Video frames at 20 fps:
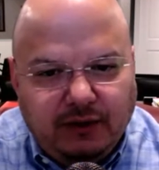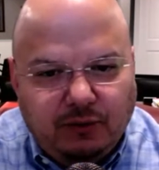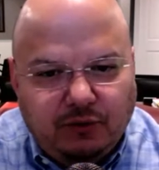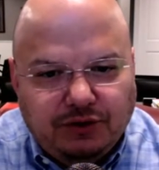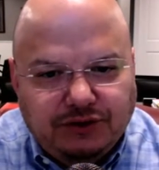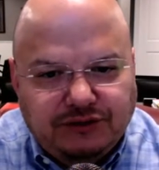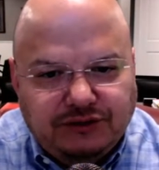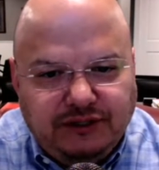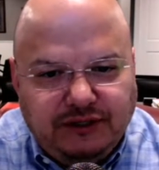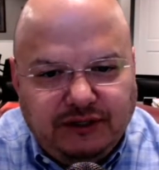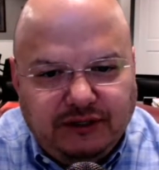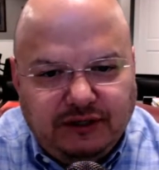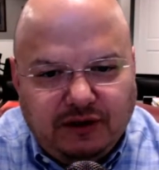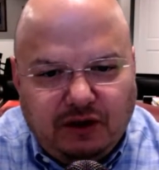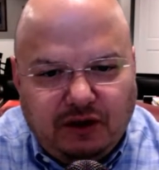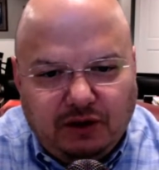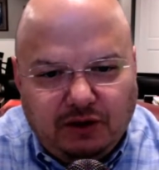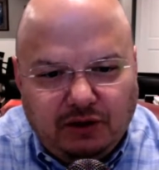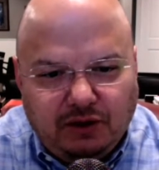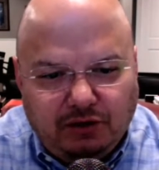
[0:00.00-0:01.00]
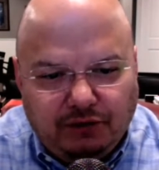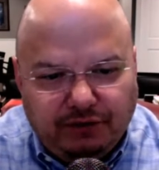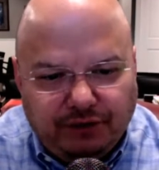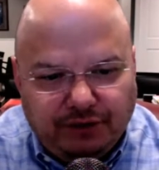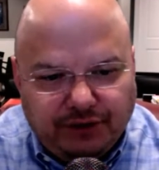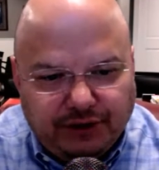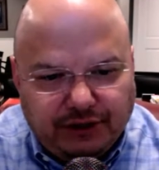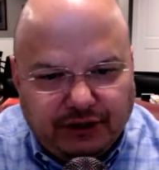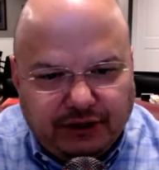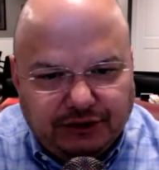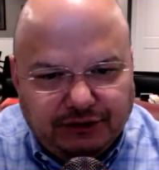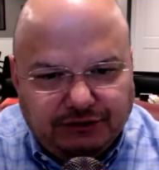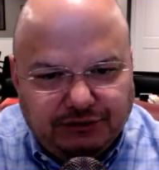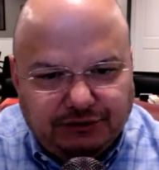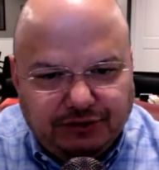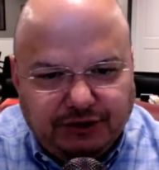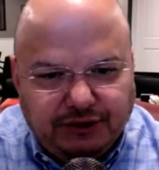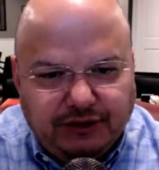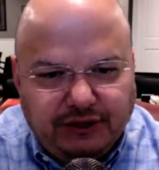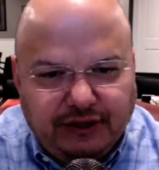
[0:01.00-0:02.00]
We're seeing it all over the
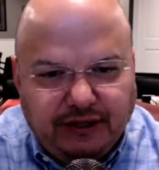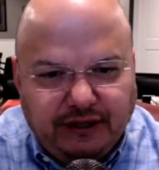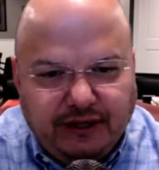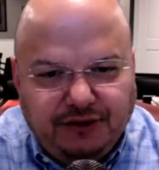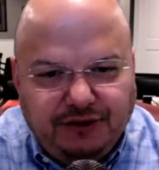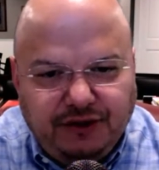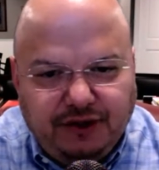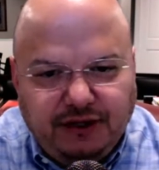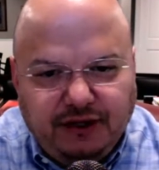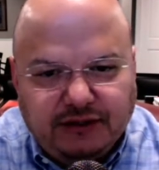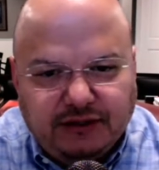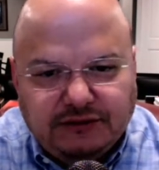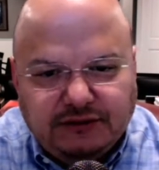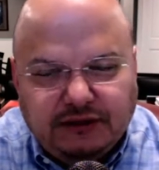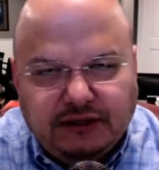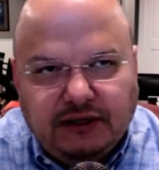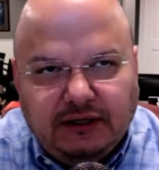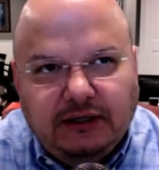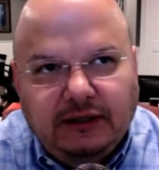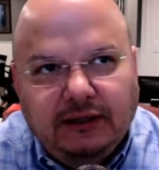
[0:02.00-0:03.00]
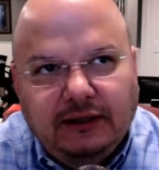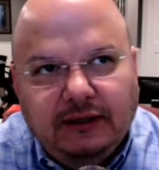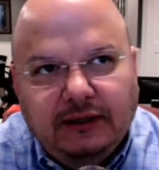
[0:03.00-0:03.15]
country. And I think it's an